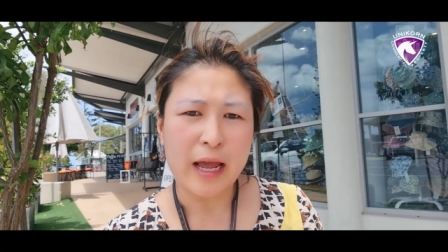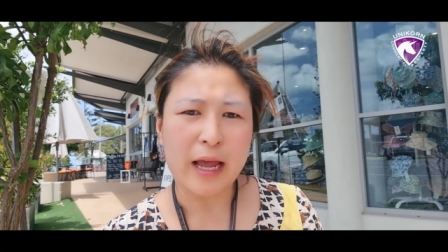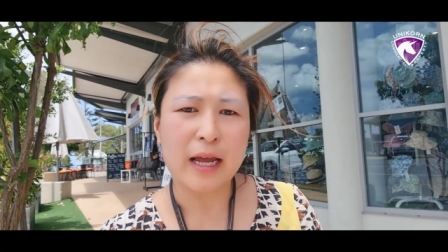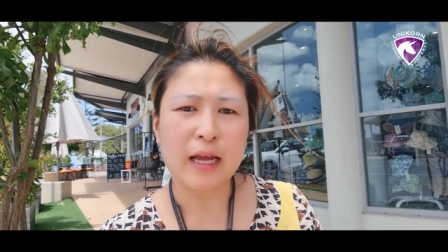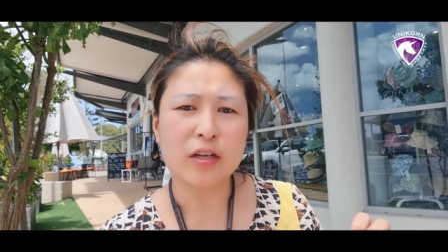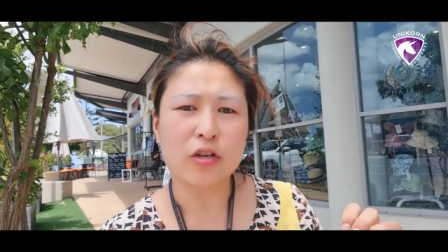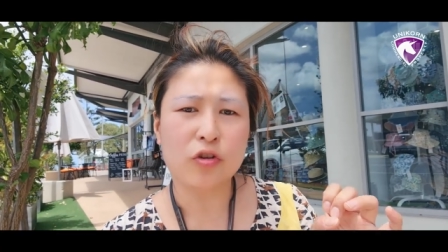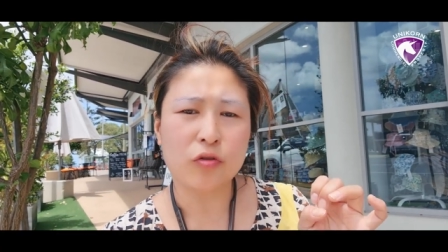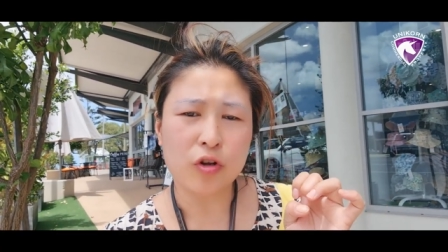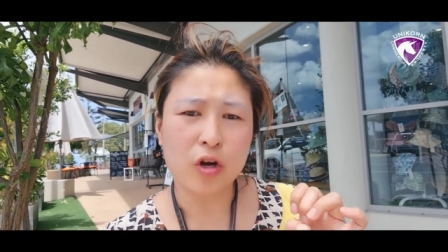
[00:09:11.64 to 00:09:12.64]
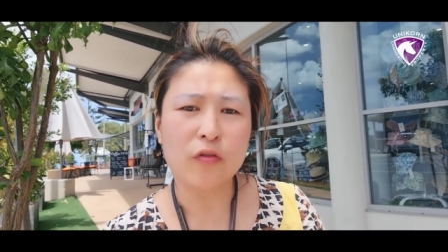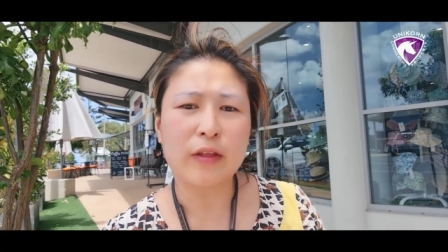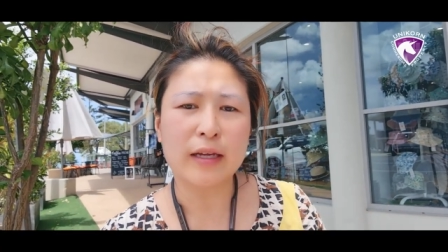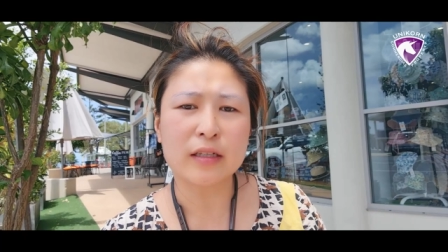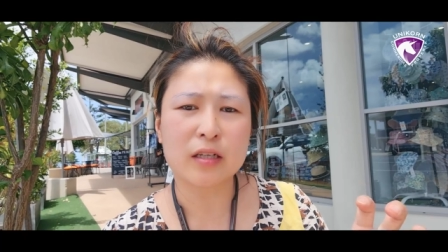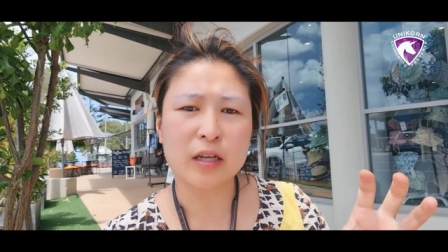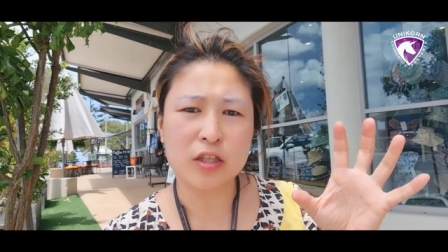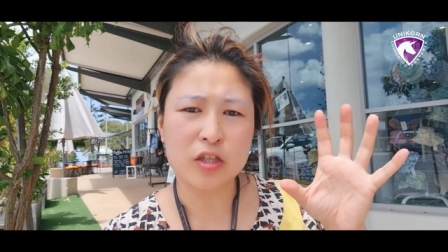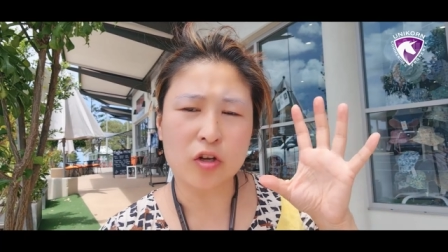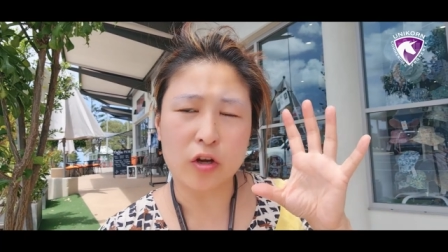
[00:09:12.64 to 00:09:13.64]
and you know that
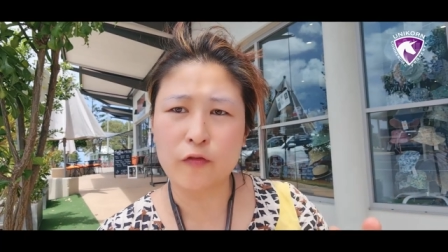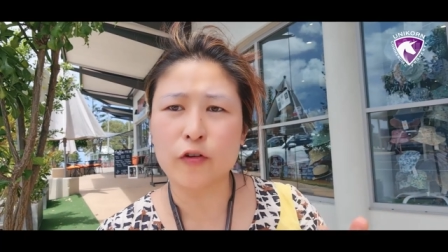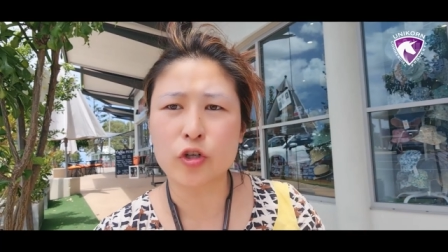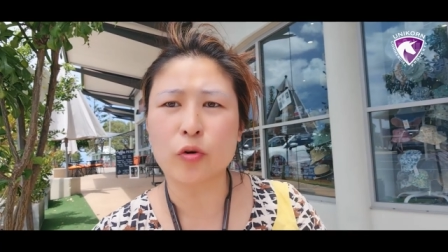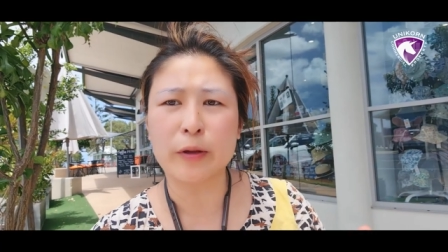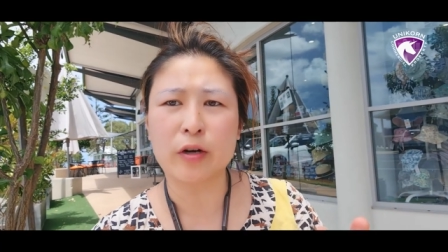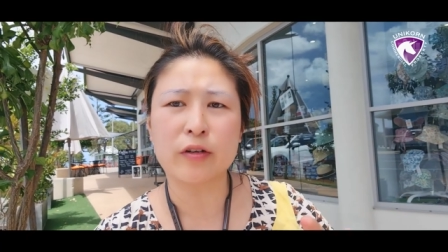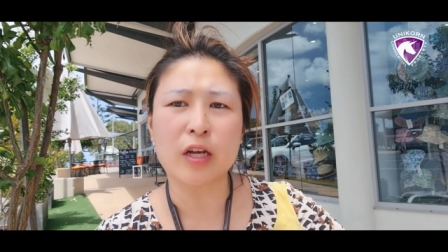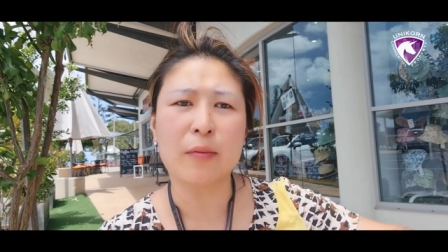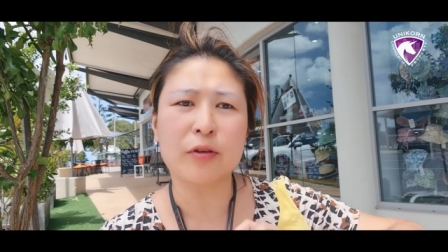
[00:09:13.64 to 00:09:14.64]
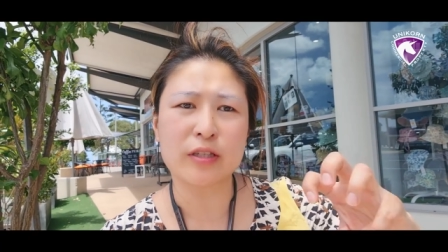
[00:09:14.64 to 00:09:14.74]
it's only for a short period of time,